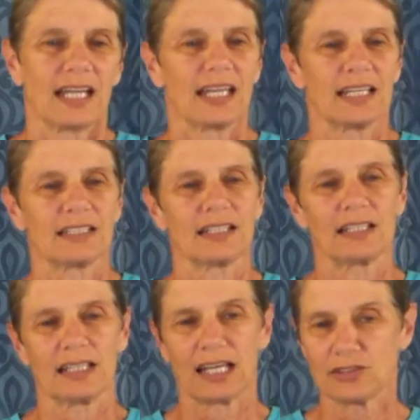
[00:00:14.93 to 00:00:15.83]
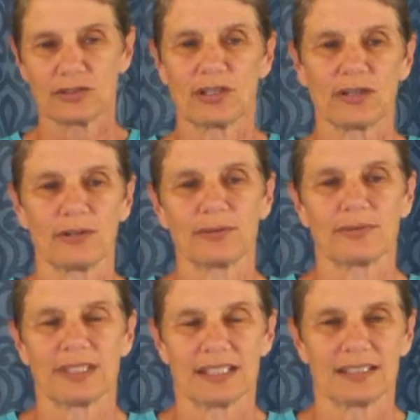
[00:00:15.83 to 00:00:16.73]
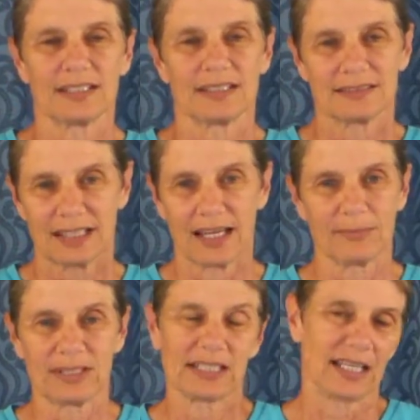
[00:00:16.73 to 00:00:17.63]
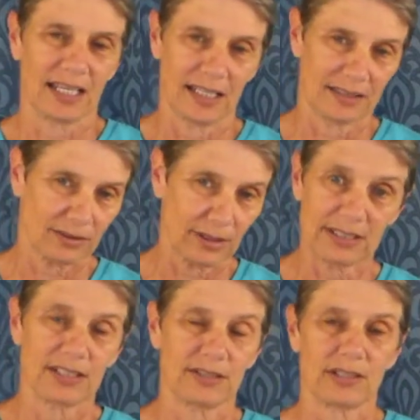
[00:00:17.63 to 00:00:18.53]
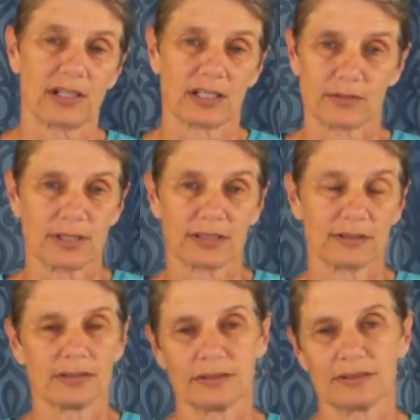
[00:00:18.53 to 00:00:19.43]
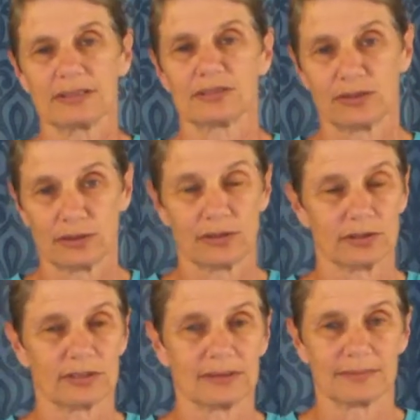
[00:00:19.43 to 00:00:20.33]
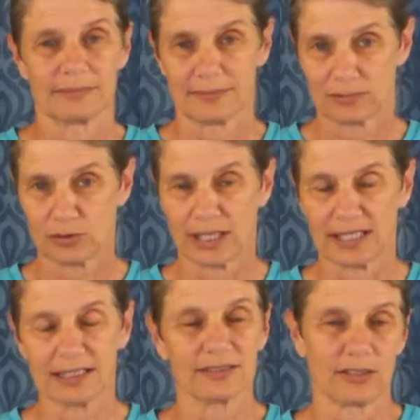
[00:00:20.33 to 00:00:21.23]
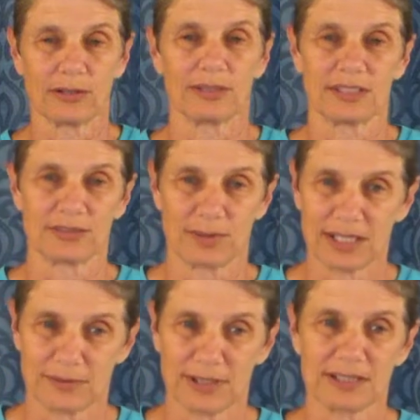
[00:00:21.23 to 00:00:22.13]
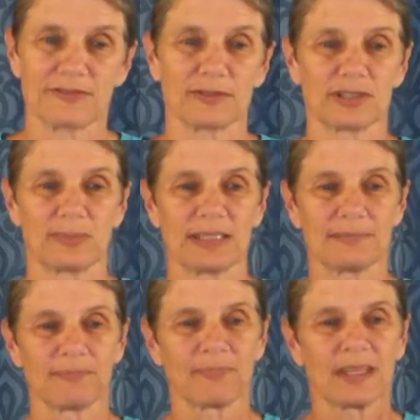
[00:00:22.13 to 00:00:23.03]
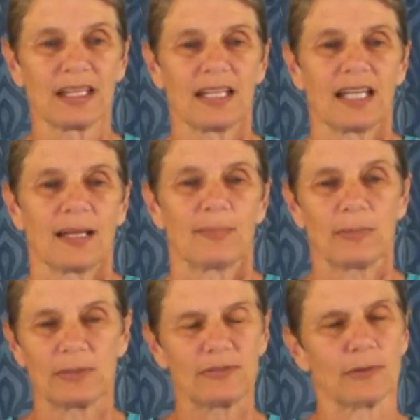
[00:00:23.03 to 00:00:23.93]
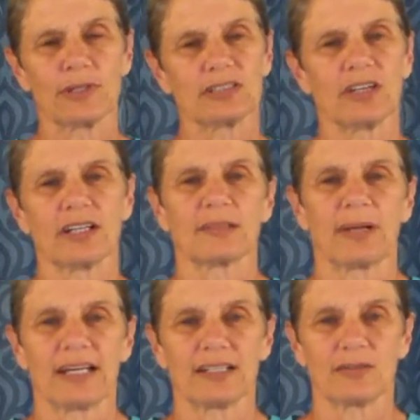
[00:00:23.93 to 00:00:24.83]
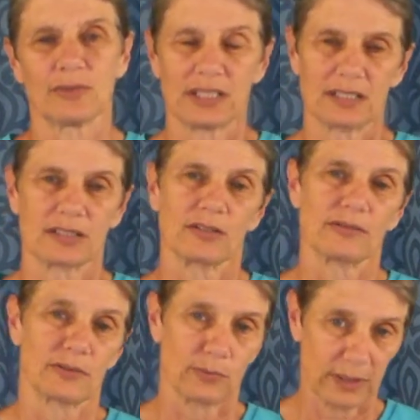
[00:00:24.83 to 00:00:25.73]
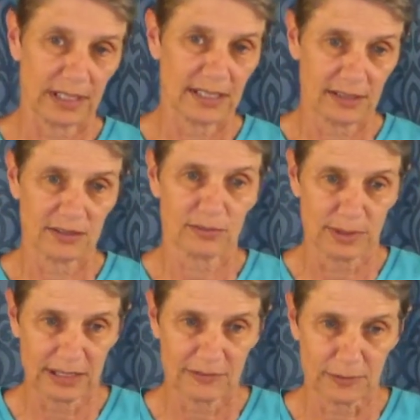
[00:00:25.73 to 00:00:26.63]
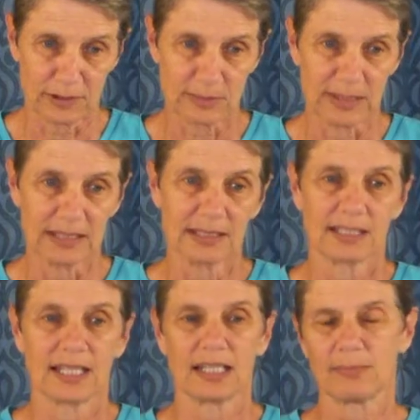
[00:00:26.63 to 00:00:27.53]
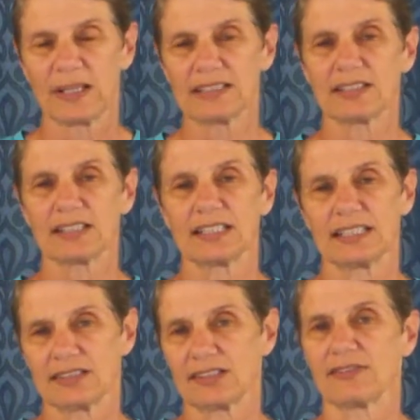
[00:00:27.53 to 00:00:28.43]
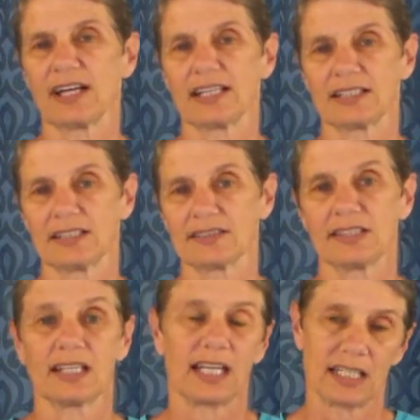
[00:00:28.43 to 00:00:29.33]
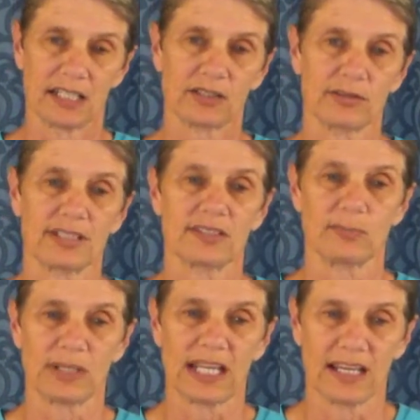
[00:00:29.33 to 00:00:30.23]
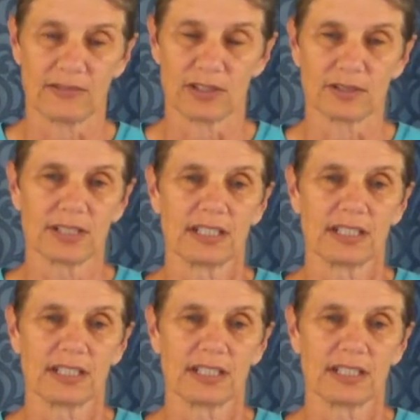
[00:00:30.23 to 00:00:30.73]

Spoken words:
And as you know, that timing and criteria are critical to your training, so is rate of reinforcement. But before we can talk about it, we need to go over what is reinforcement. And basically, it's defined as an increase in behavior.